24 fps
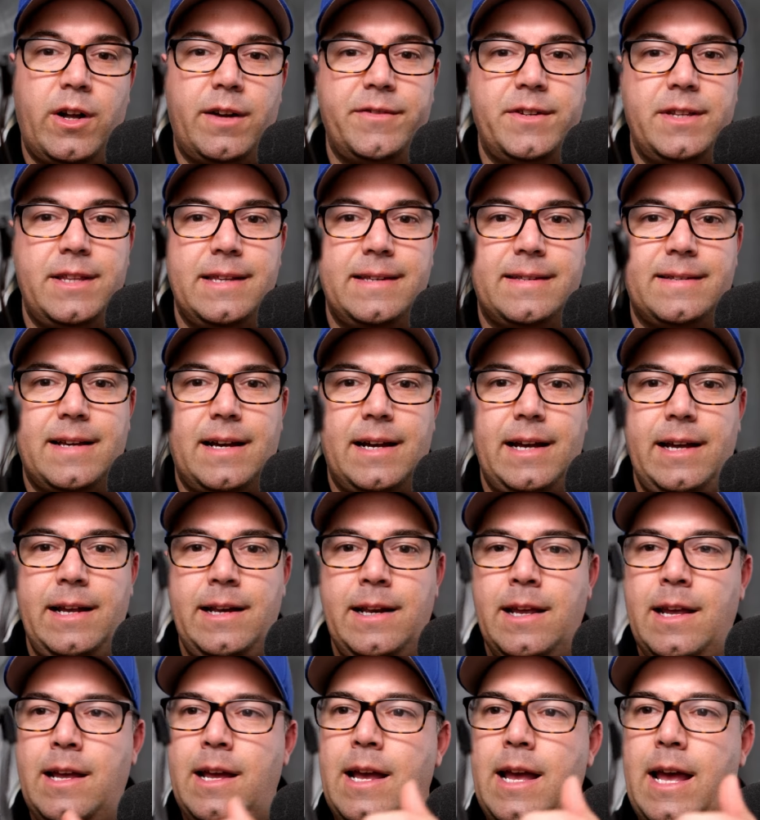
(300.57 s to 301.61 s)
to the
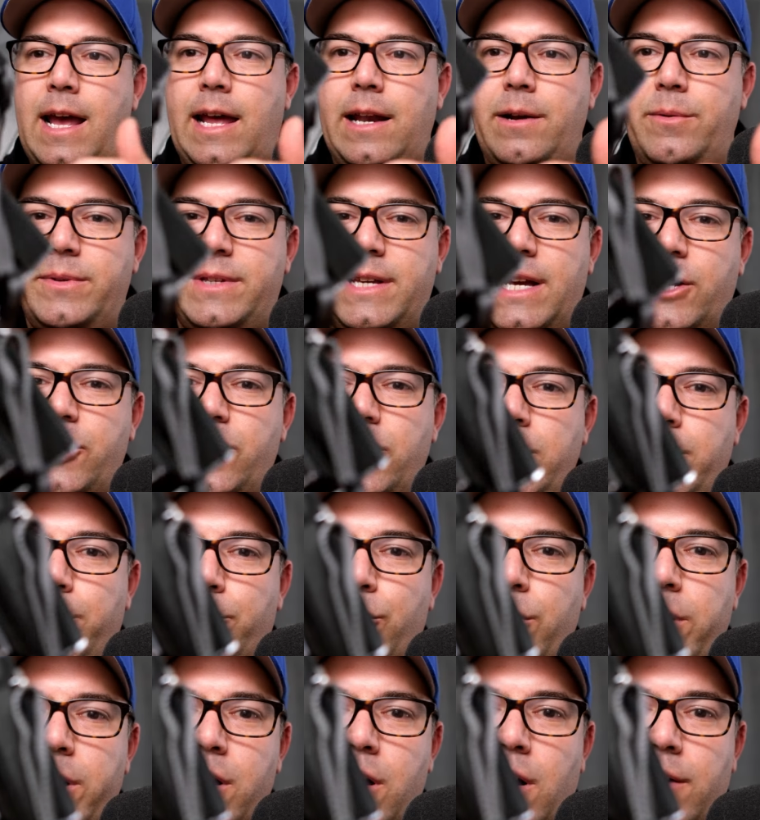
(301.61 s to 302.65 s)
side, and it was actually
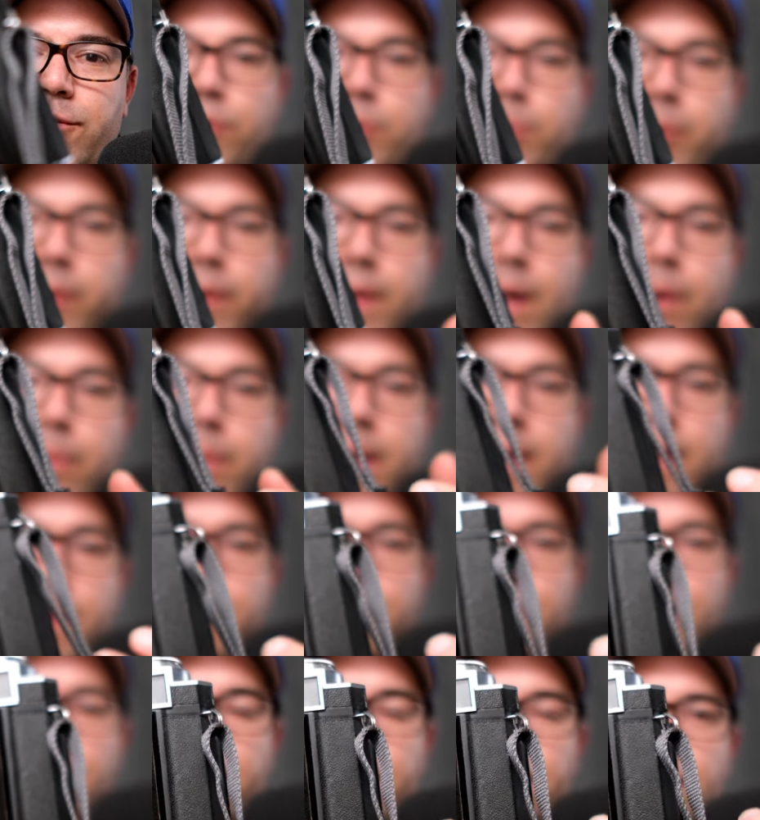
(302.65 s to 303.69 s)
pretty comfortable that way. It
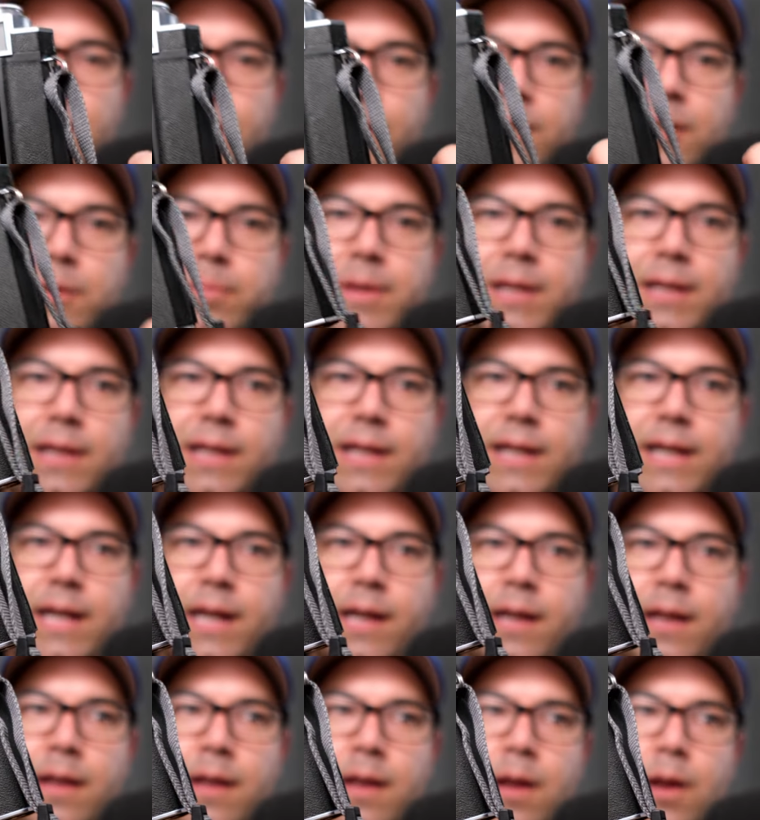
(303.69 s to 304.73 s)
felt a little bit
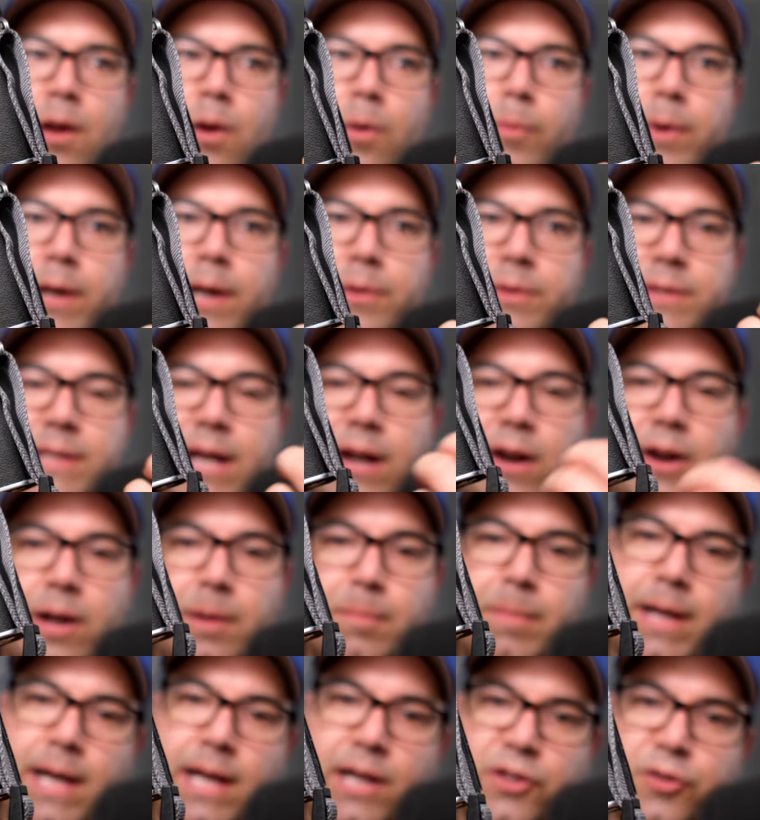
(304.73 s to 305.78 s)
like when I was carrying
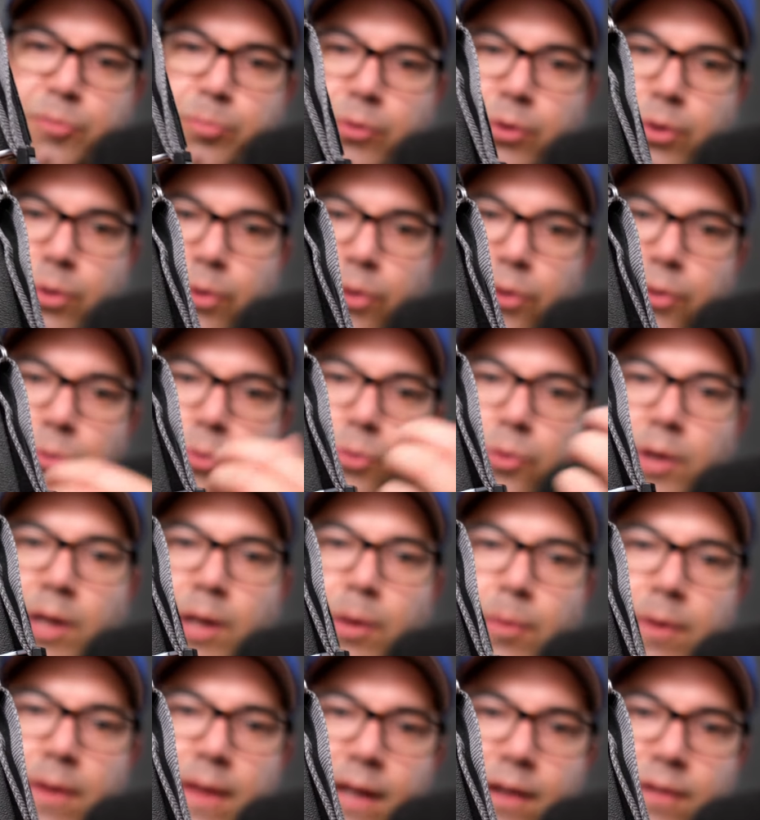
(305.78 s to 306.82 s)
my X Pro 3
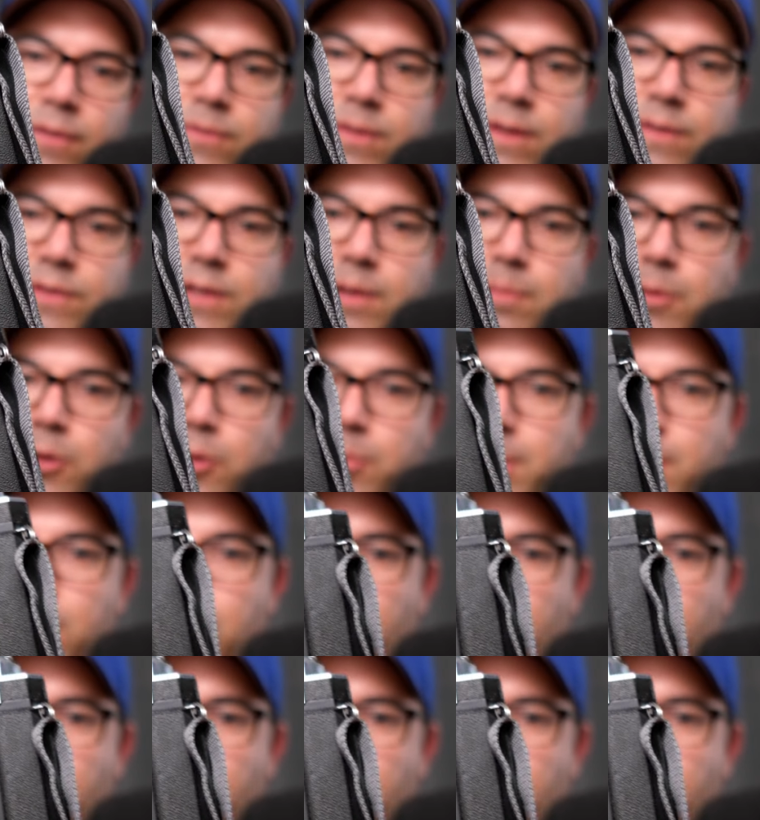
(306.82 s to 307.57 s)
with like a 50mm